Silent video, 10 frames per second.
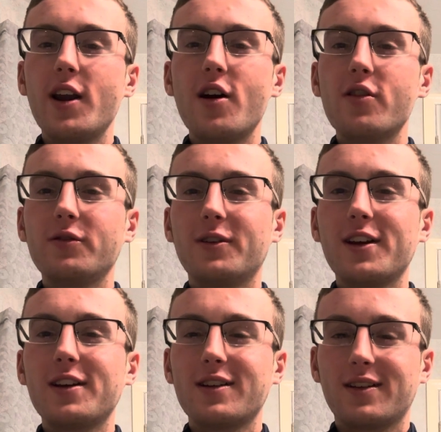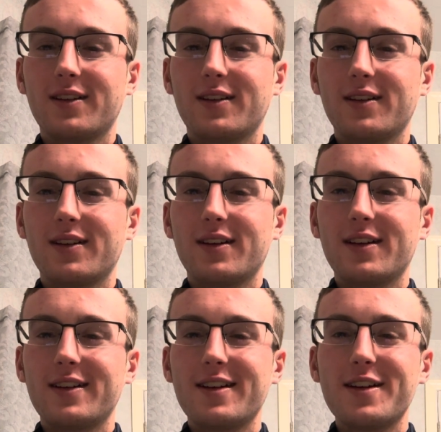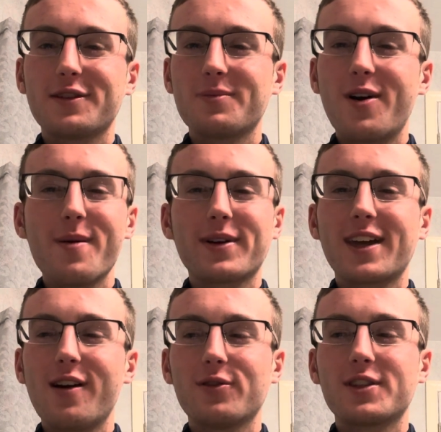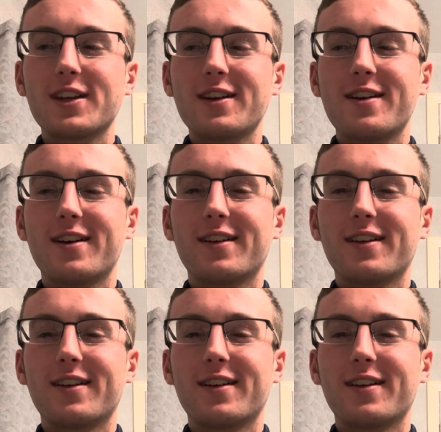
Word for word: only is Mama Kelce